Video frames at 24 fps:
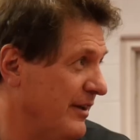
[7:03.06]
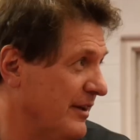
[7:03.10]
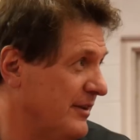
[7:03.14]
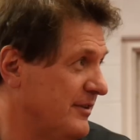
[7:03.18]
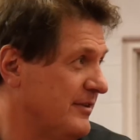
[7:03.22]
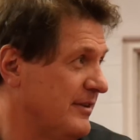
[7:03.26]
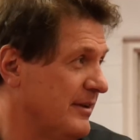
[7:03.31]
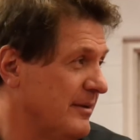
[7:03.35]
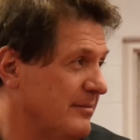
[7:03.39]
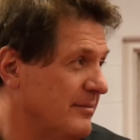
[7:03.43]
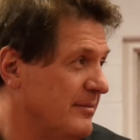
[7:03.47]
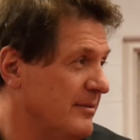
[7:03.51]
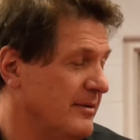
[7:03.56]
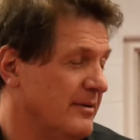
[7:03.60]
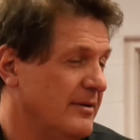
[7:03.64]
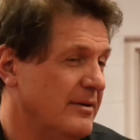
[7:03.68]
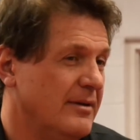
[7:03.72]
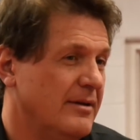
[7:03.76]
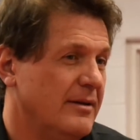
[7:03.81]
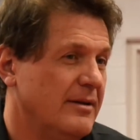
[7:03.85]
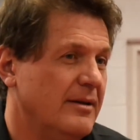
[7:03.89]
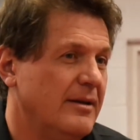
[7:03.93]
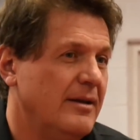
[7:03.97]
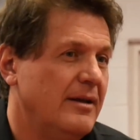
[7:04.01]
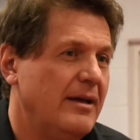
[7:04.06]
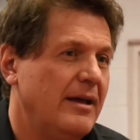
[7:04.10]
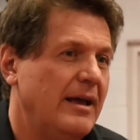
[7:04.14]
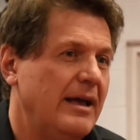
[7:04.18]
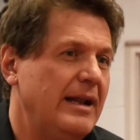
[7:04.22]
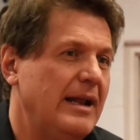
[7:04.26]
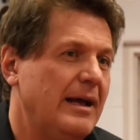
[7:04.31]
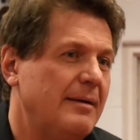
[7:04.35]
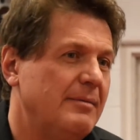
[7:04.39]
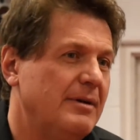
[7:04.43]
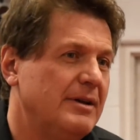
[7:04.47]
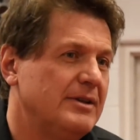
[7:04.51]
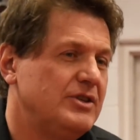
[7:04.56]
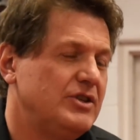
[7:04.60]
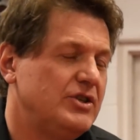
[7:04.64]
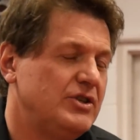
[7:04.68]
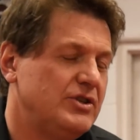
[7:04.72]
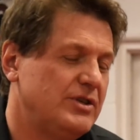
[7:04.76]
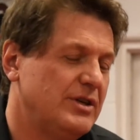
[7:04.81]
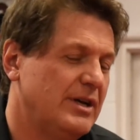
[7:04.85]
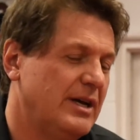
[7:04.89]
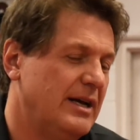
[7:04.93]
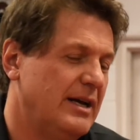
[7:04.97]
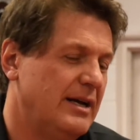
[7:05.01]
fixed them. Pretty much. And how
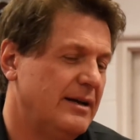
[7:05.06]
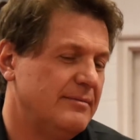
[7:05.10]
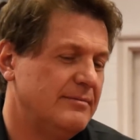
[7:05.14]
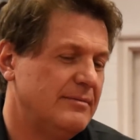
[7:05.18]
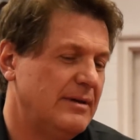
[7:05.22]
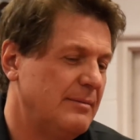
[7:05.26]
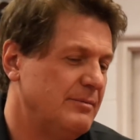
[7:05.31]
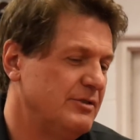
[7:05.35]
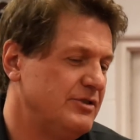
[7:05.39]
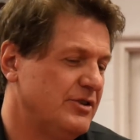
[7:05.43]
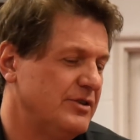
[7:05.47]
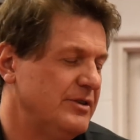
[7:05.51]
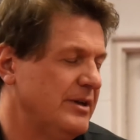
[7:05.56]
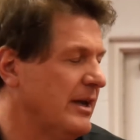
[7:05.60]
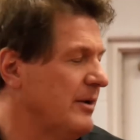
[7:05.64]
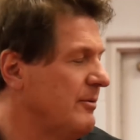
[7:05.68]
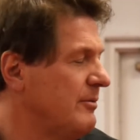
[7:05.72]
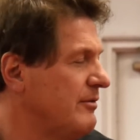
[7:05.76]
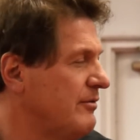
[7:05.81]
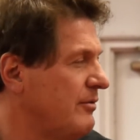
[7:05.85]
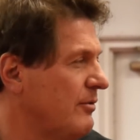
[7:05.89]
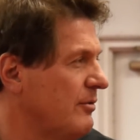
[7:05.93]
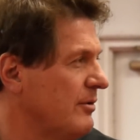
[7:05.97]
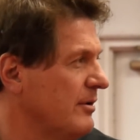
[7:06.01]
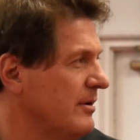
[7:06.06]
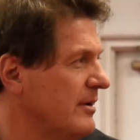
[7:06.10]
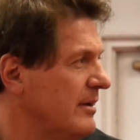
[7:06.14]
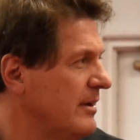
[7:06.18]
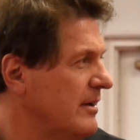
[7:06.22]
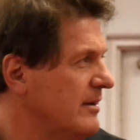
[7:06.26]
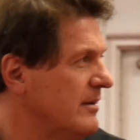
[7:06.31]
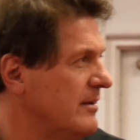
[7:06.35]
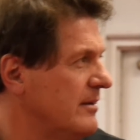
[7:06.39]
much can you get one for?